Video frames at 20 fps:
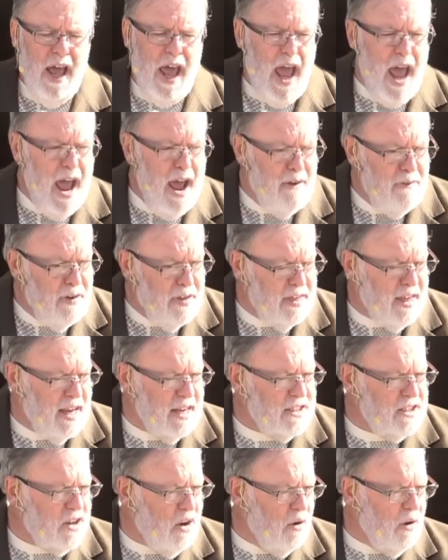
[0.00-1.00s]

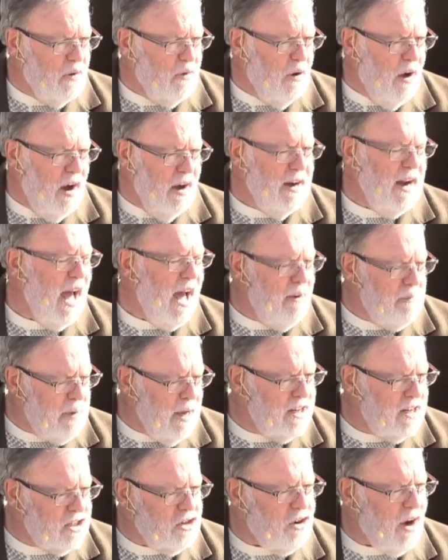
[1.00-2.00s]
Everything's going wrong. Now I'm
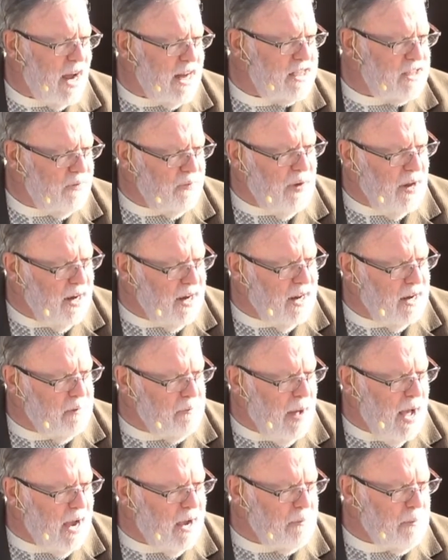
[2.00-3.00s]
getting a scratchy feeling in the
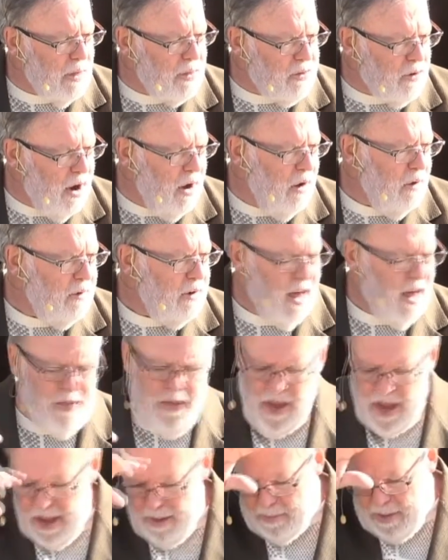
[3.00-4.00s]
back of my throat. I
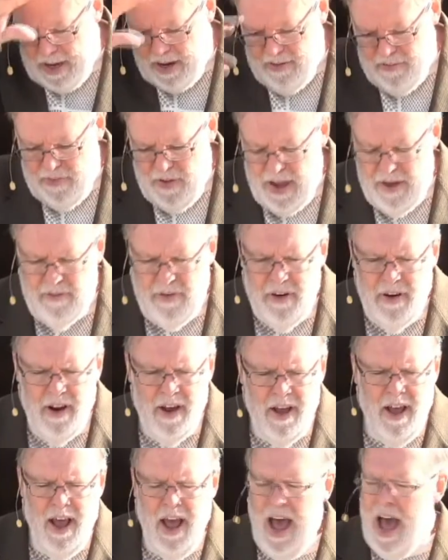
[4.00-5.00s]
think I'm getting a fever.
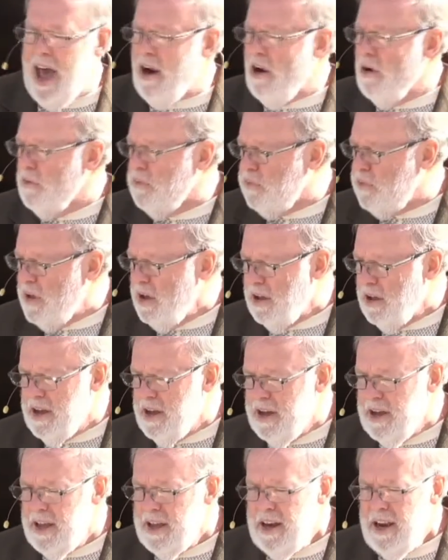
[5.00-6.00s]
I don't feel
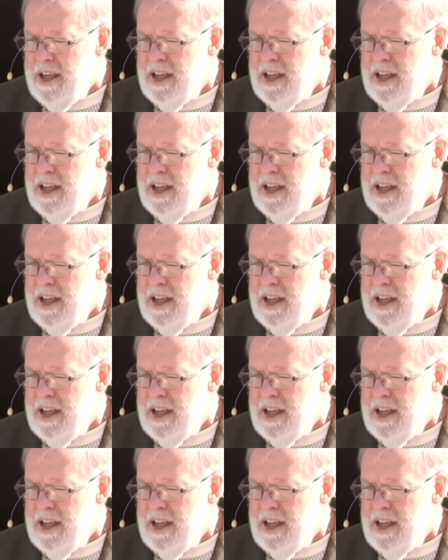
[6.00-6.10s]
good.